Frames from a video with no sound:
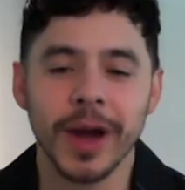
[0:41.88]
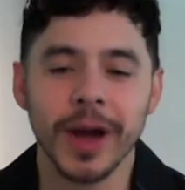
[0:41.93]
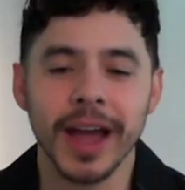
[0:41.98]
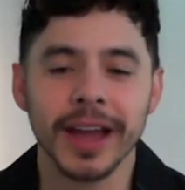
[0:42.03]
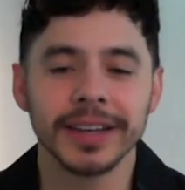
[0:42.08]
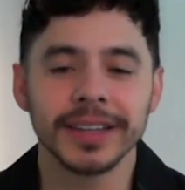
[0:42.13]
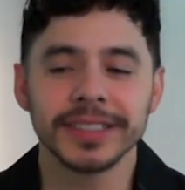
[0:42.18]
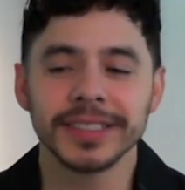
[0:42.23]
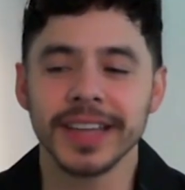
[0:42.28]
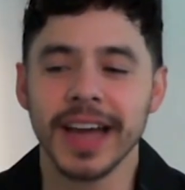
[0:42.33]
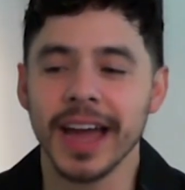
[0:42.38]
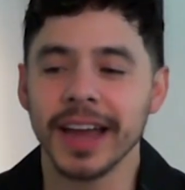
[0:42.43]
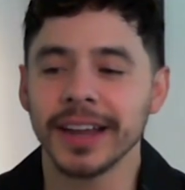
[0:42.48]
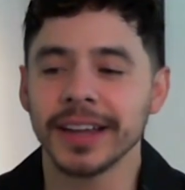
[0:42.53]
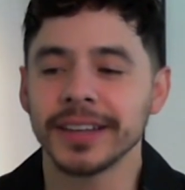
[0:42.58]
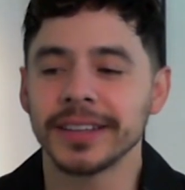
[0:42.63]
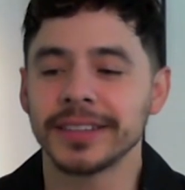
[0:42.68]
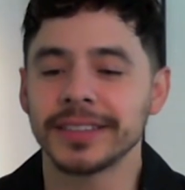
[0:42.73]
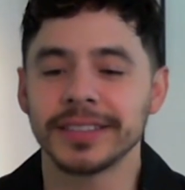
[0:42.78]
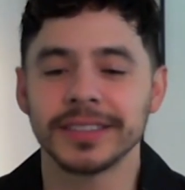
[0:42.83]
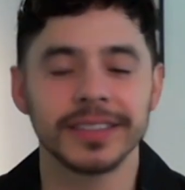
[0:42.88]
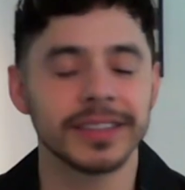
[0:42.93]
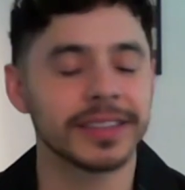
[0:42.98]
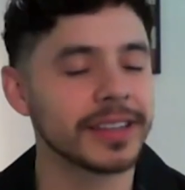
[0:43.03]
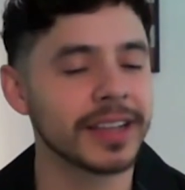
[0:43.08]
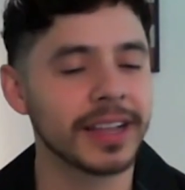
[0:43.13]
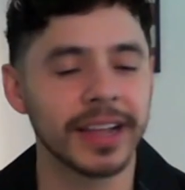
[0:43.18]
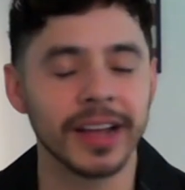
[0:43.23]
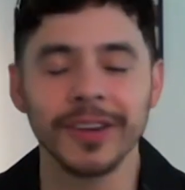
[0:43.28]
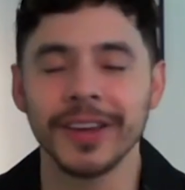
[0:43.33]
I decided,
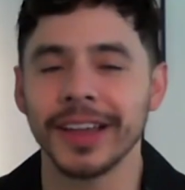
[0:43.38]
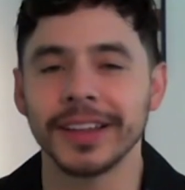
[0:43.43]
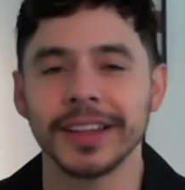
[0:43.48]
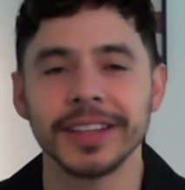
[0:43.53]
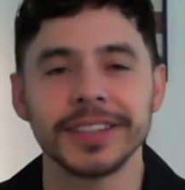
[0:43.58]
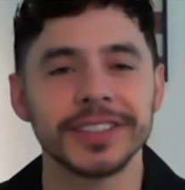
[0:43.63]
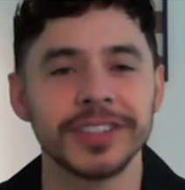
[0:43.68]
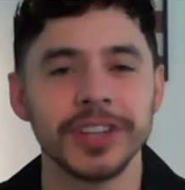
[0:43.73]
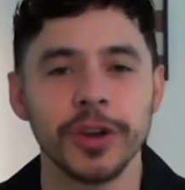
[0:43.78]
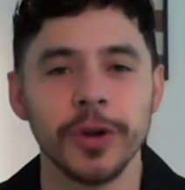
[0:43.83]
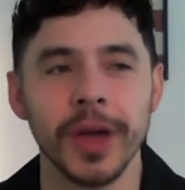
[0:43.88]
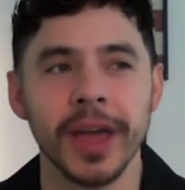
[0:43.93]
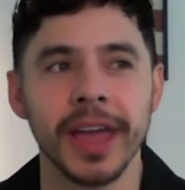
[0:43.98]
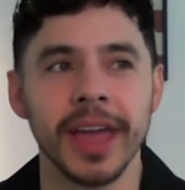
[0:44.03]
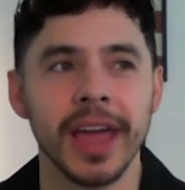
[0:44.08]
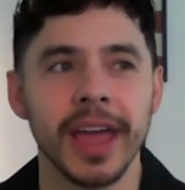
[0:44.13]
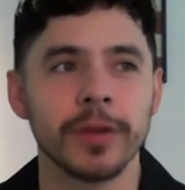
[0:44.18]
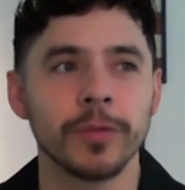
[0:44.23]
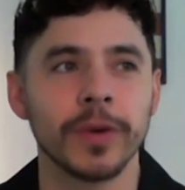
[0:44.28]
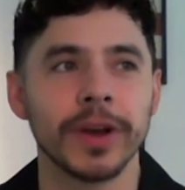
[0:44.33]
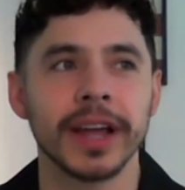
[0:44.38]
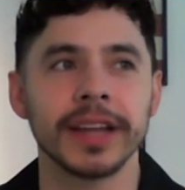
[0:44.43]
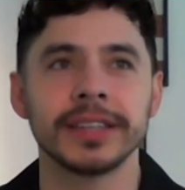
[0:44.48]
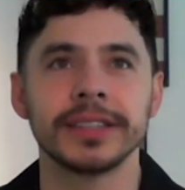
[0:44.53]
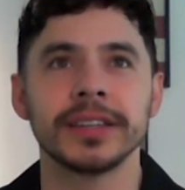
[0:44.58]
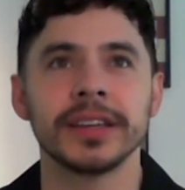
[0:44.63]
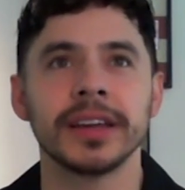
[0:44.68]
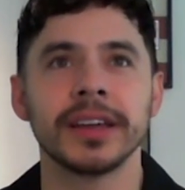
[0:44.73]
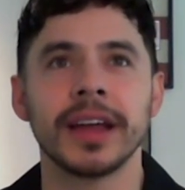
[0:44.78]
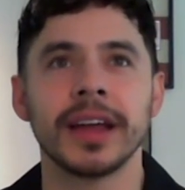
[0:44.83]
okay, let's do it. And when I
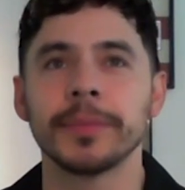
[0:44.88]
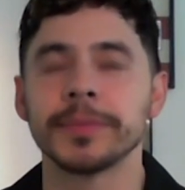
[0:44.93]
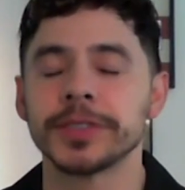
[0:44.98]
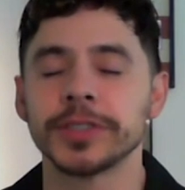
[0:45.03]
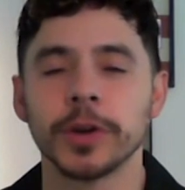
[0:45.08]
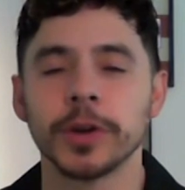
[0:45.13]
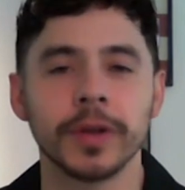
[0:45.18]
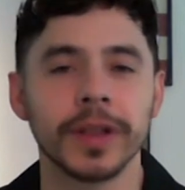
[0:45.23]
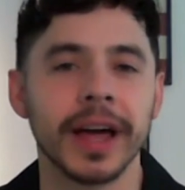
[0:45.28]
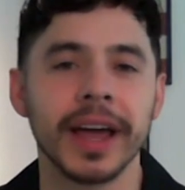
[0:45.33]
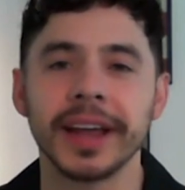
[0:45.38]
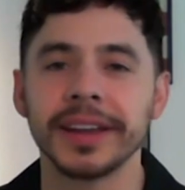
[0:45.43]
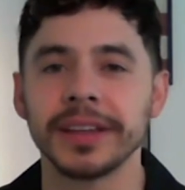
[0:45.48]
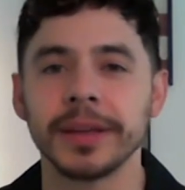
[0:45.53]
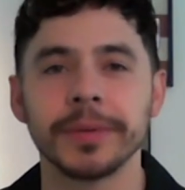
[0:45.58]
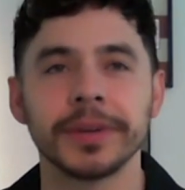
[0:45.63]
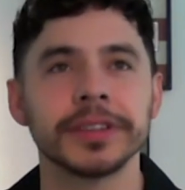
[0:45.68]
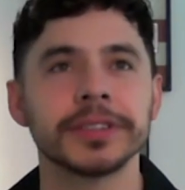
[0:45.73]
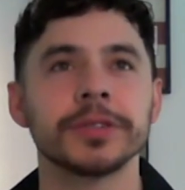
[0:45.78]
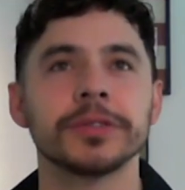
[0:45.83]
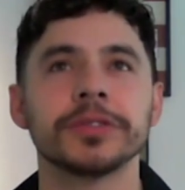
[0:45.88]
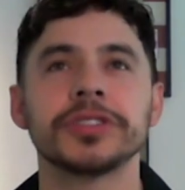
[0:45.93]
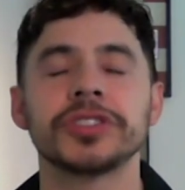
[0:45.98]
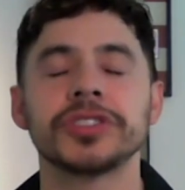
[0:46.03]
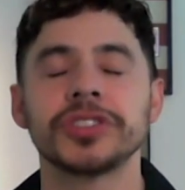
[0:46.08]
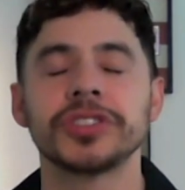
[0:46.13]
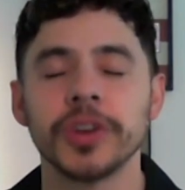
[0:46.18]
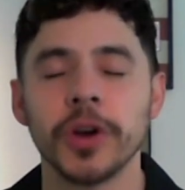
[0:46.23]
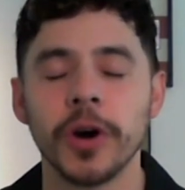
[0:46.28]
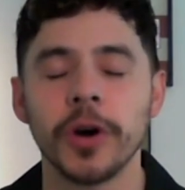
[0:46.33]
did, I'm so glad I did because it was
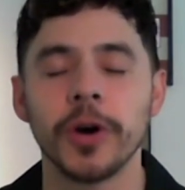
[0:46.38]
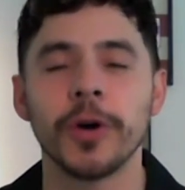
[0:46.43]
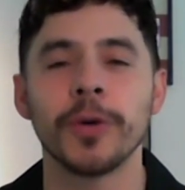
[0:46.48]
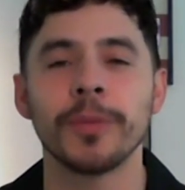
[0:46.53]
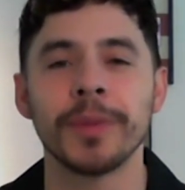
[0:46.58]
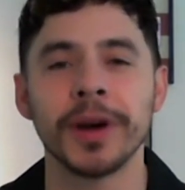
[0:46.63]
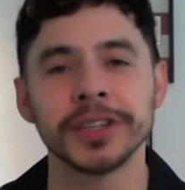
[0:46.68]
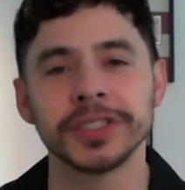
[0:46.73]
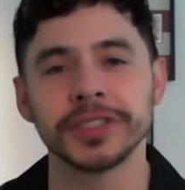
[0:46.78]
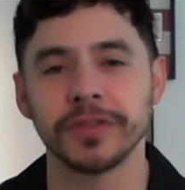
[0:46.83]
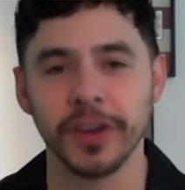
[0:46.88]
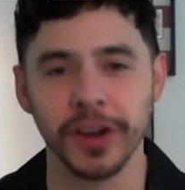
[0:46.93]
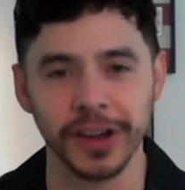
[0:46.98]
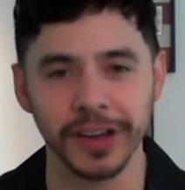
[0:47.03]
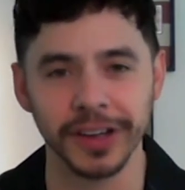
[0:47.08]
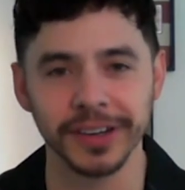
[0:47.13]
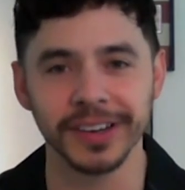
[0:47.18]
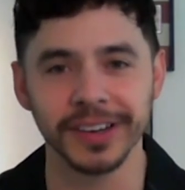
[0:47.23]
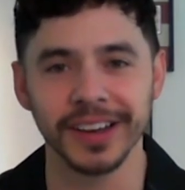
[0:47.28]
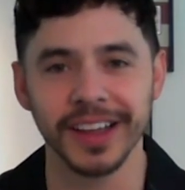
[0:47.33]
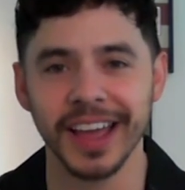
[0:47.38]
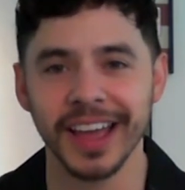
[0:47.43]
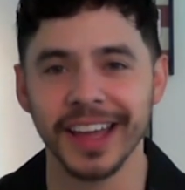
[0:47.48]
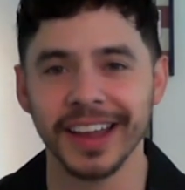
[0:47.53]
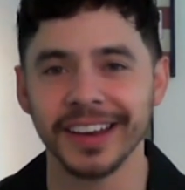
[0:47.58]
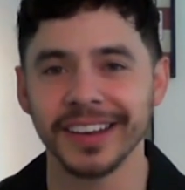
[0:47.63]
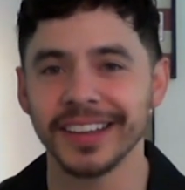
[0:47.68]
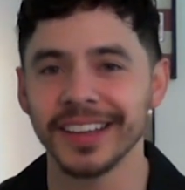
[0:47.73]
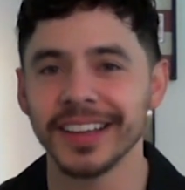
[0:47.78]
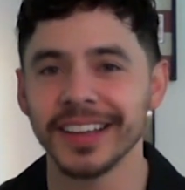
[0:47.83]
so much fun.
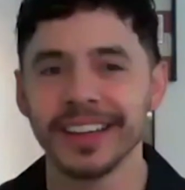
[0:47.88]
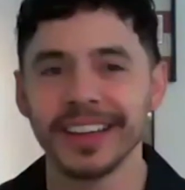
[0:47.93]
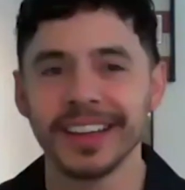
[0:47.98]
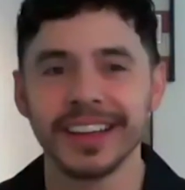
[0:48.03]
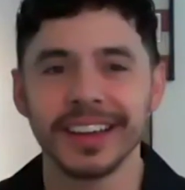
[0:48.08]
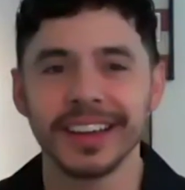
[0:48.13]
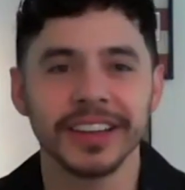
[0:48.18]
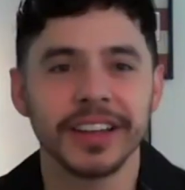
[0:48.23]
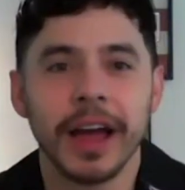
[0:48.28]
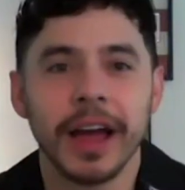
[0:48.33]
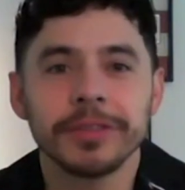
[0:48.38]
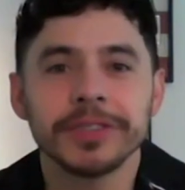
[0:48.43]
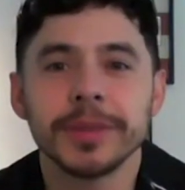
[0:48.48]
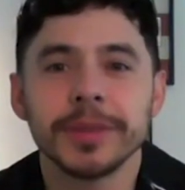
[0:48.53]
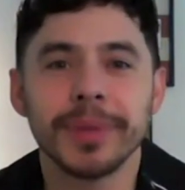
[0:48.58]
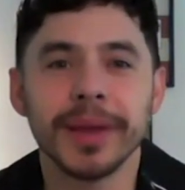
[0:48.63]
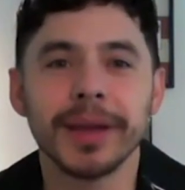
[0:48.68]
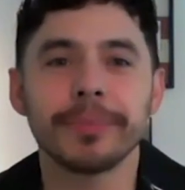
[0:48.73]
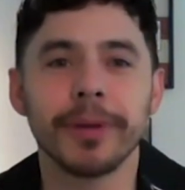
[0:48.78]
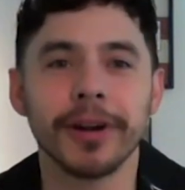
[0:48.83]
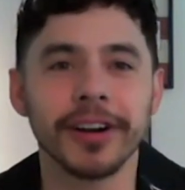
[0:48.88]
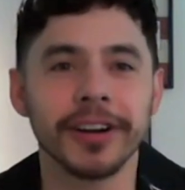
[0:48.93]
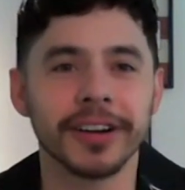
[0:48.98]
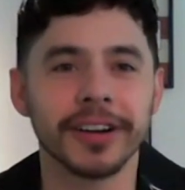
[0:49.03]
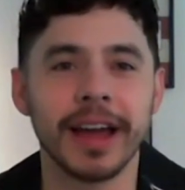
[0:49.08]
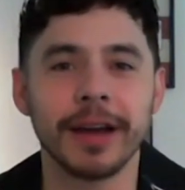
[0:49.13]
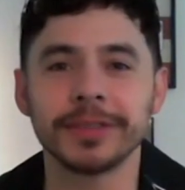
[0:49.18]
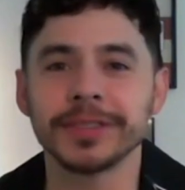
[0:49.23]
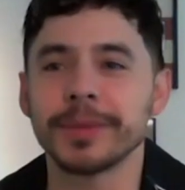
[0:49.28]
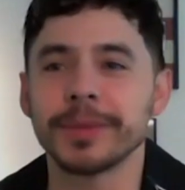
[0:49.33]
And yeah, I was a big
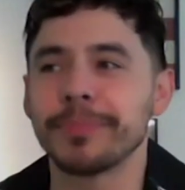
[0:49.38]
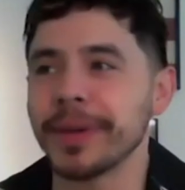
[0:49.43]
bird. I was a